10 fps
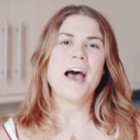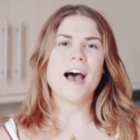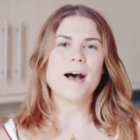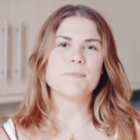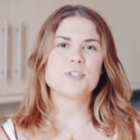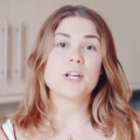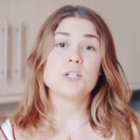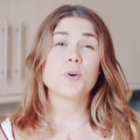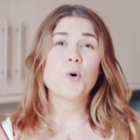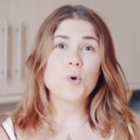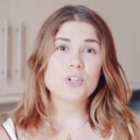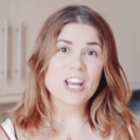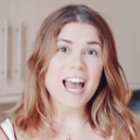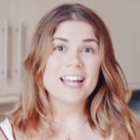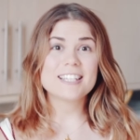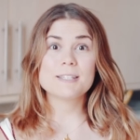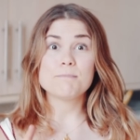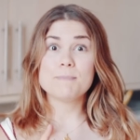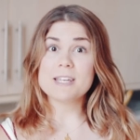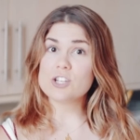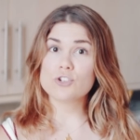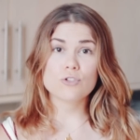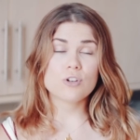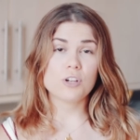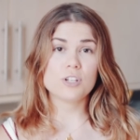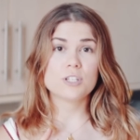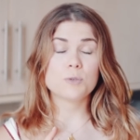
So I do courgette, beetroot,